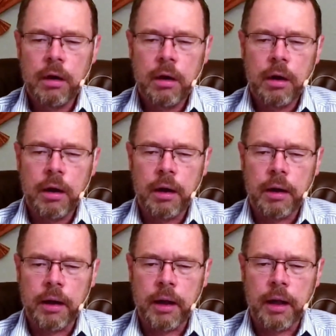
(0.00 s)

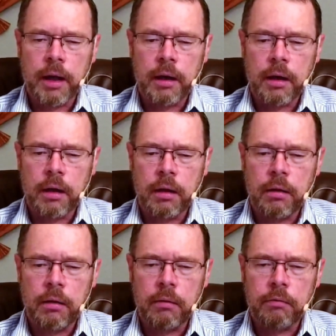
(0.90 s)
Again,
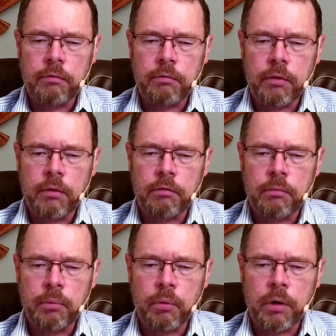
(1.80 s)
it's
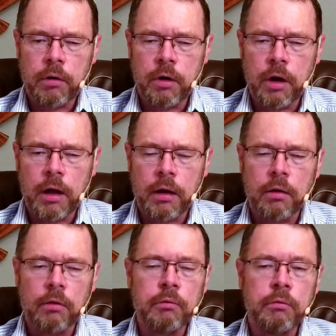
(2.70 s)
important to not
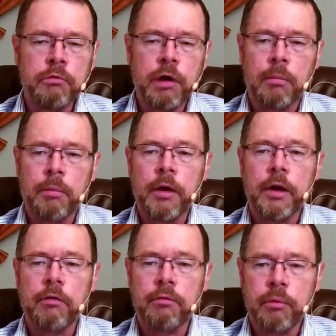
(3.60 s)
lose our
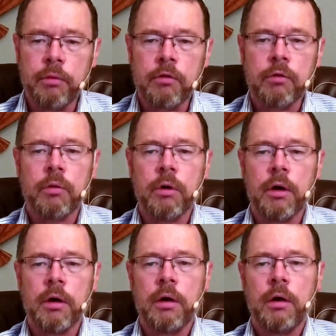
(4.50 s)
place with the Torah.
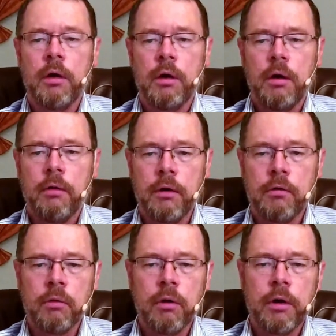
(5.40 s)
The
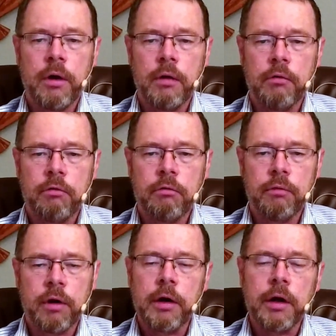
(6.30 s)
Torah is
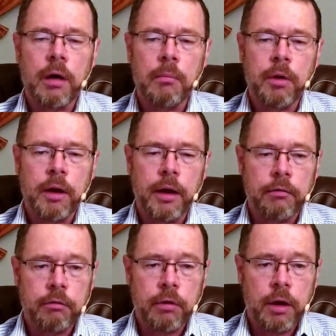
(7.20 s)
very
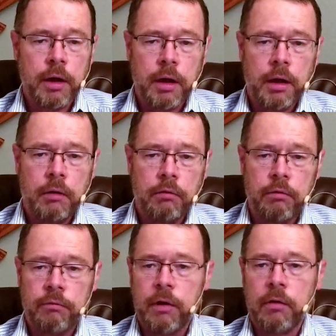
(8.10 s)
complex and is the
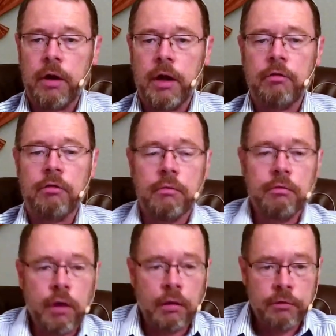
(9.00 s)
foundation of
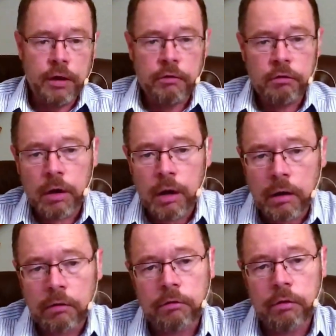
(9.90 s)
salvation. It
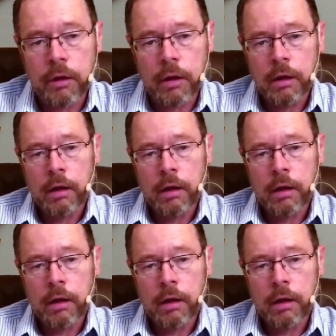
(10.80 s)
is the